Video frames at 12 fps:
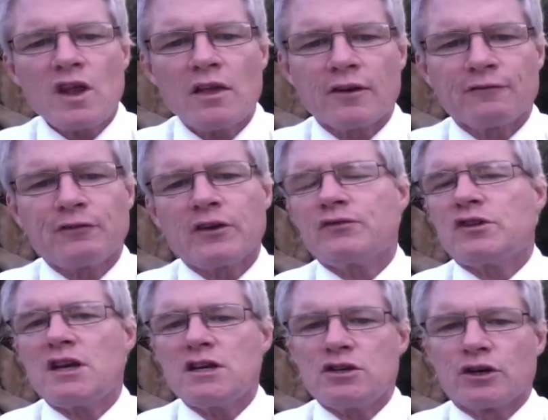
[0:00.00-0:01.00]
The
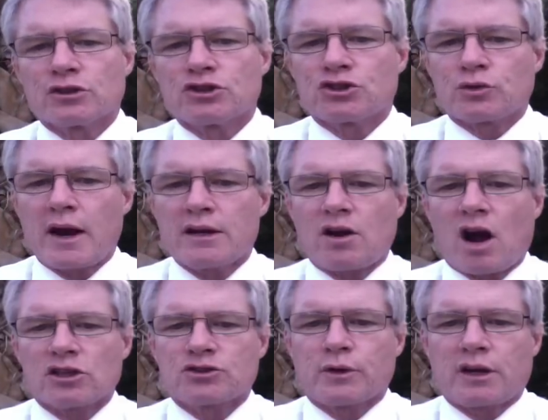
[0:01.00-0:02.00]
15-year straight
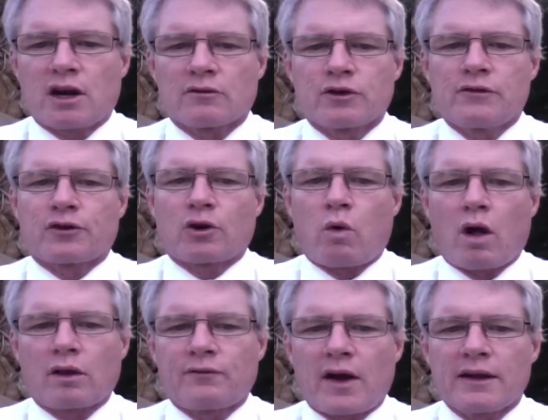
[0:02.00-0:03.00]
cost recovery for
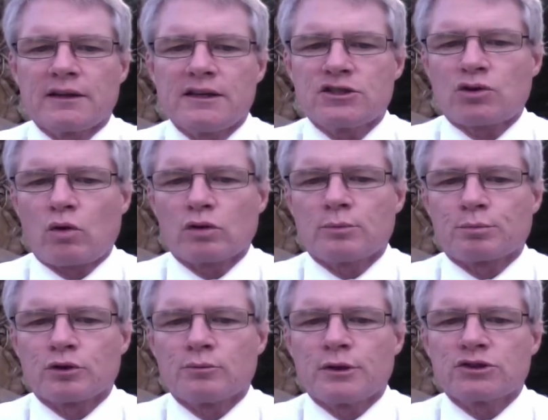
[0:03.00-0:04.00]
qualified leasehold
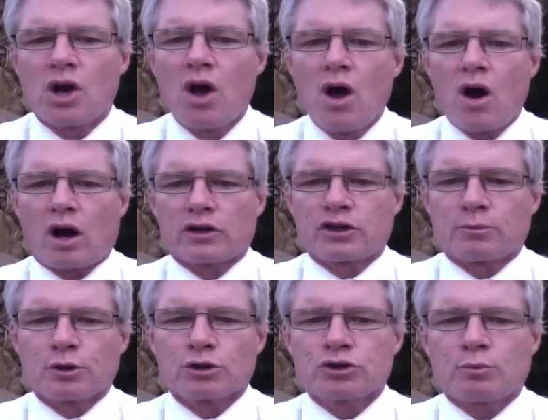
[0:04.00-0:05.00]
improvements on
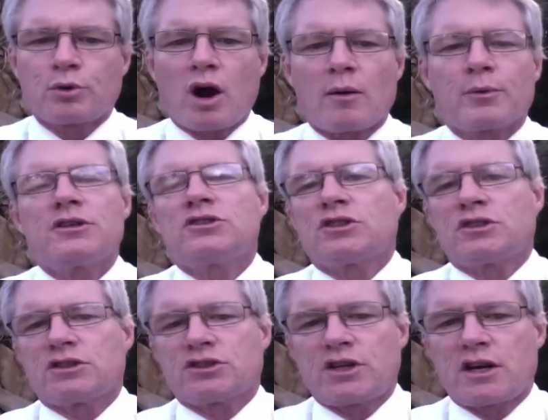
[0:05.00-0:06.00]
commercial properties
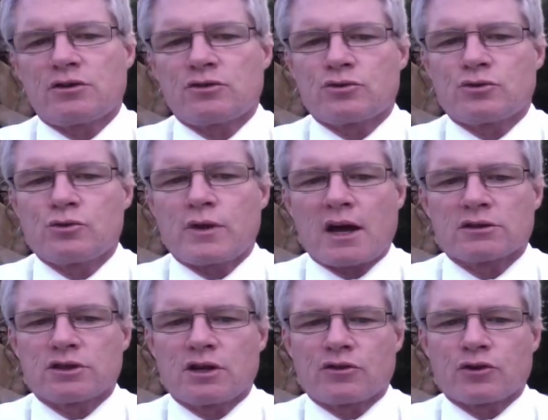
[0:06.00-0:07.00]
is extended to
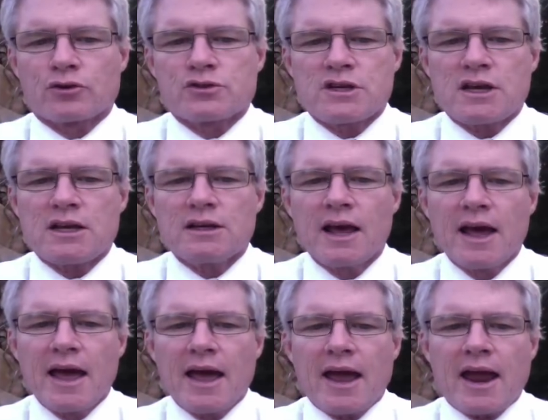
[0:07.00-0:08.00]
2013,
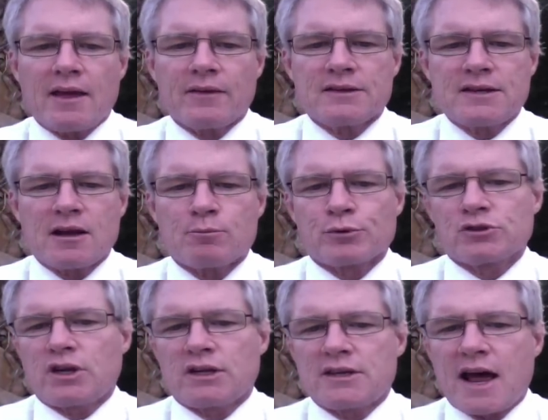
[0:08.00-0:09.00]
and the
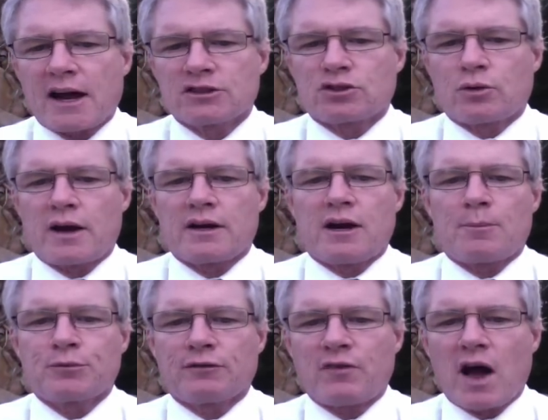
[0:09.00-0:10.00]
10% tax credit
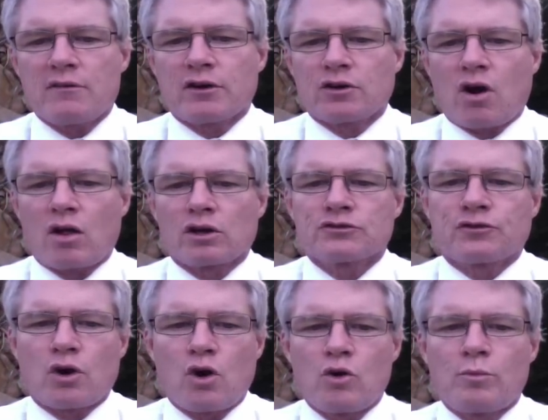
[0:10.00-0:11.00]
up to $500
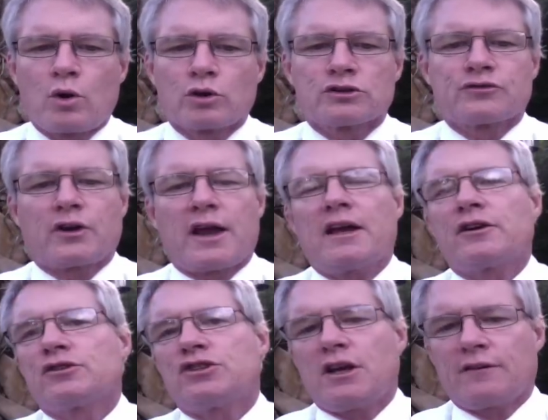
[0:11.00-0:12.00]
for homeowners for
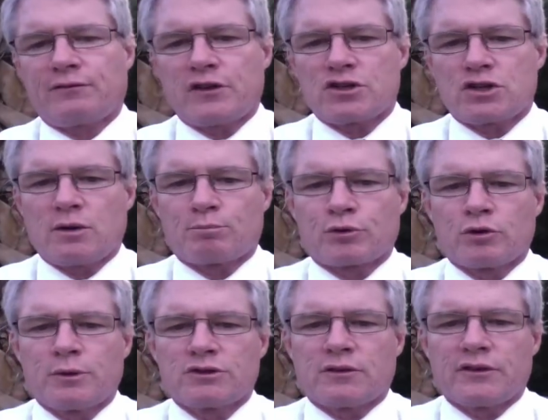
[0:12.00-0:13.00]
energy-efficient
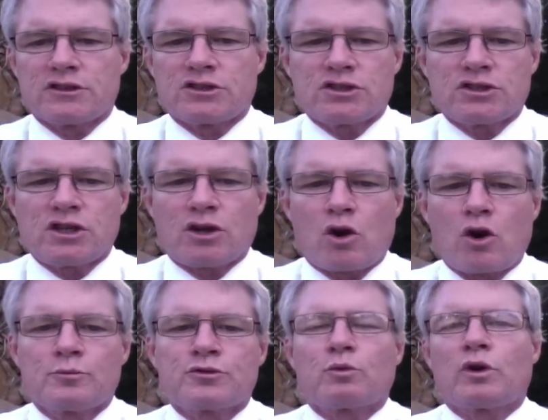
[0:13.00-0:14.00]
improvements of existing
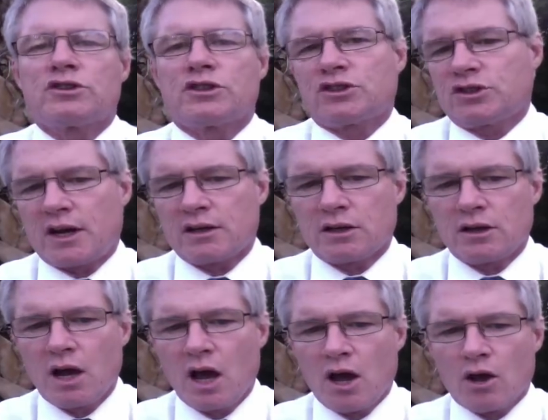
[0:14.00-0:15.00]
homes was extended
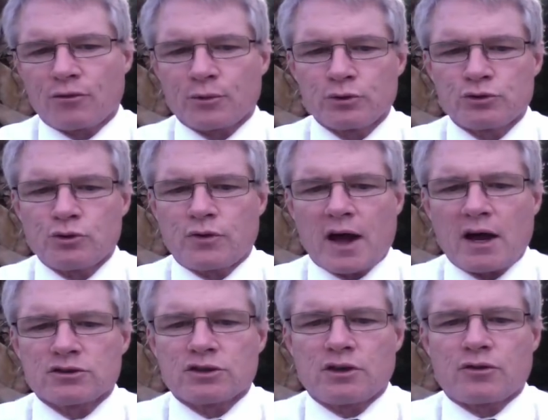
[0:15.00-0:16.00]
through
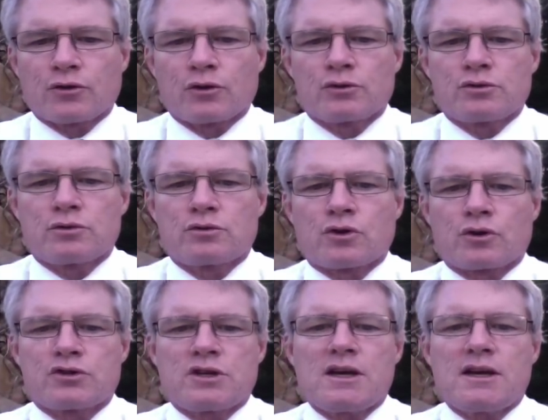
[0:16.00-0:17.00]

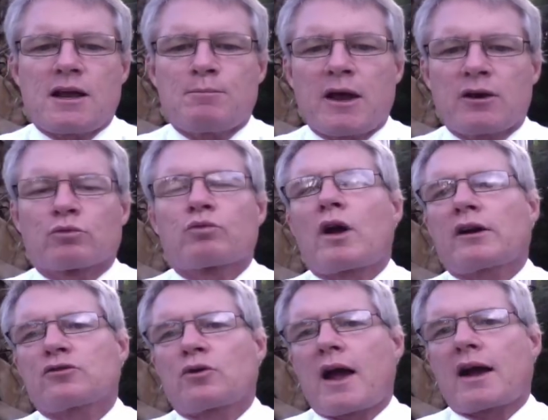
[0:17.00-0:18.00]
2013 and made
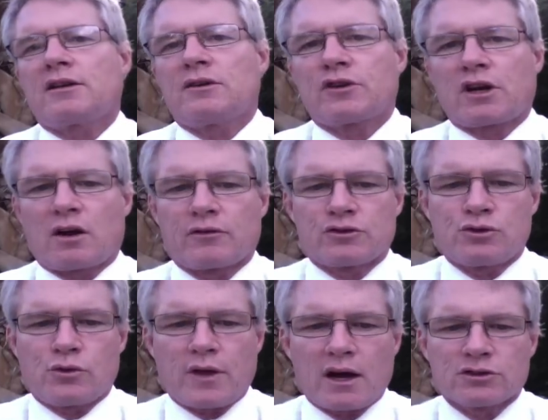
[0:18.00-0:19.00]
retroactive to cover
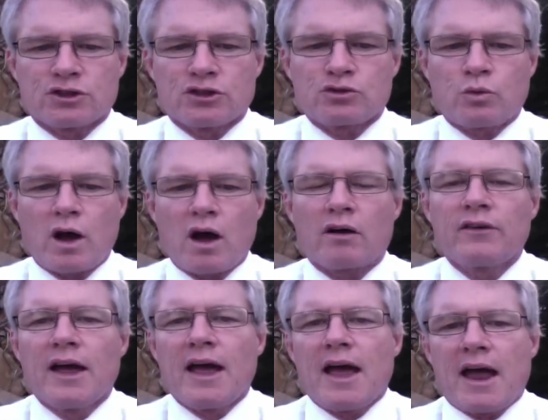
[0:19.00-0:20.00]
2012.
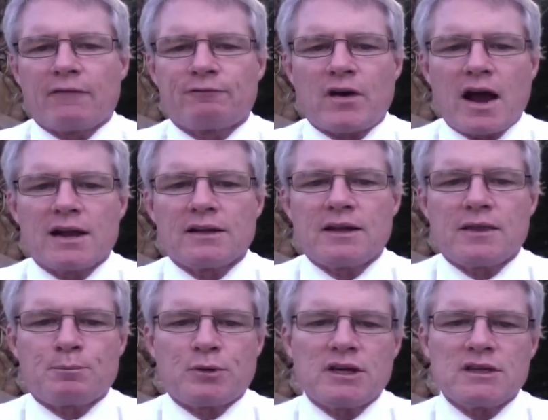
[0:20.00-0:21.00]
And finally,
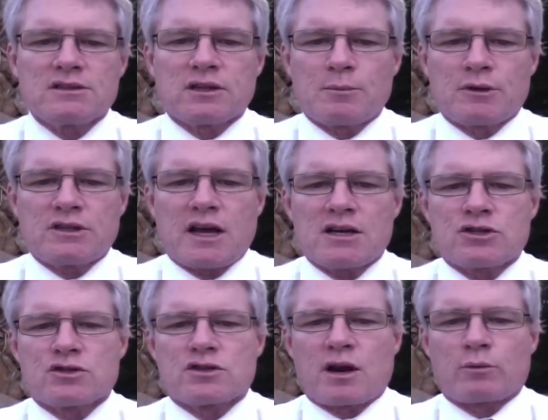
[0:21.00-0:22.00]
the PEAS
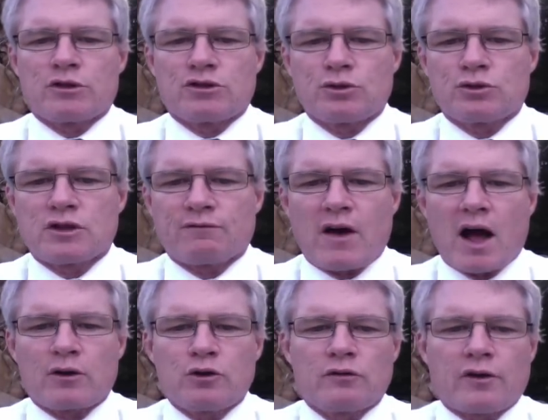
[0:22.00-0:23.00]
limitations that reduce the
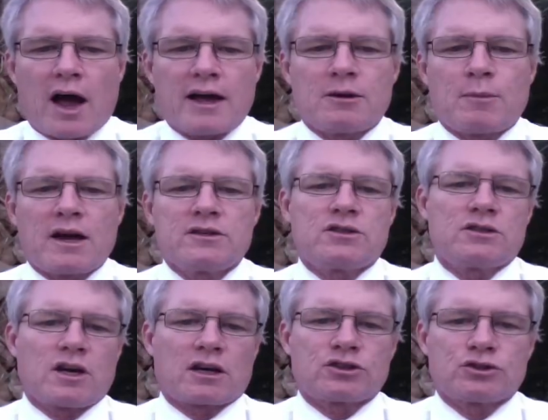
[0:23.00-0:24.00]
value of itemized
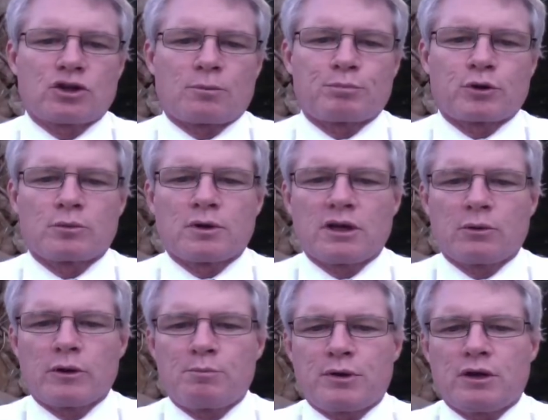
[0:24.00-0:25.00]
deductions are permanently
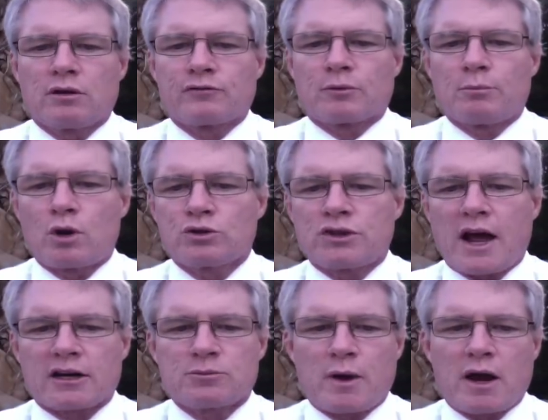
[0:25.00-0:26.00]
repealed for most
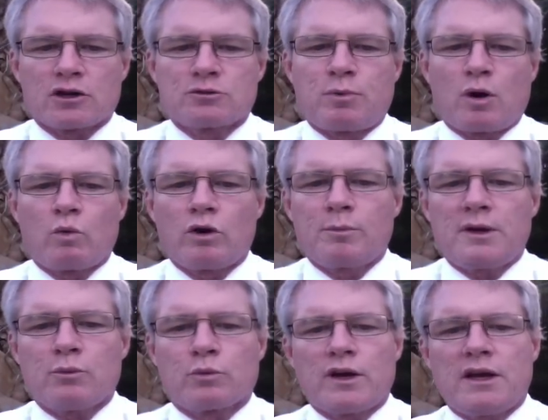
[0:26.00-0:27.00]
taxpayers, but will
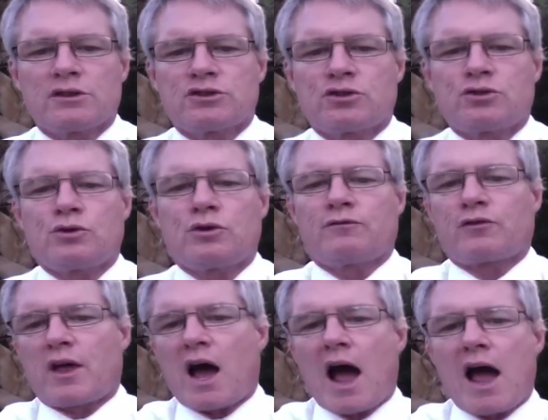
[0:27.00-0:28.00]
be reinstituted for
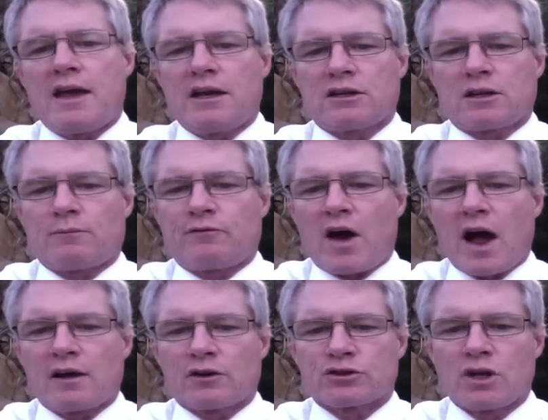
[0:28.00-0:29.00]
the high-income
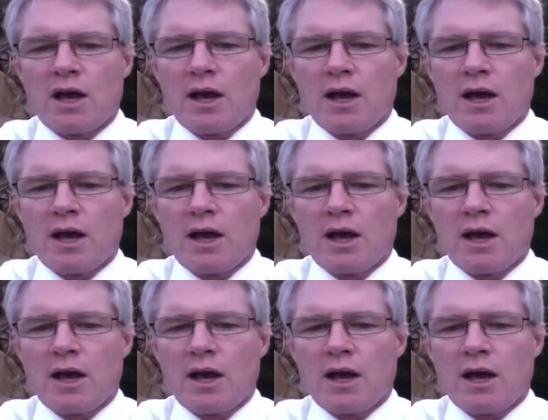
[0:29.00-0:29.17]
filers.